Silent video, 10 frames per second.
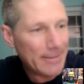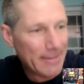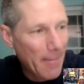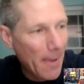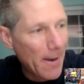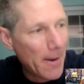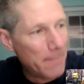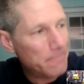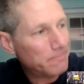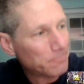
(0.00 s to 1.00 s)

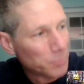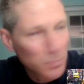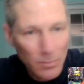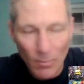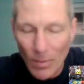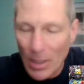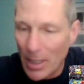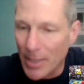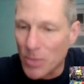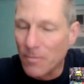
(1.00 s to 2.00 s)
I
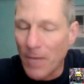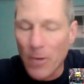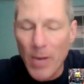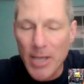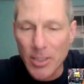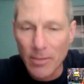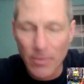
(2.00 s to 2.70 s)
do fundraising.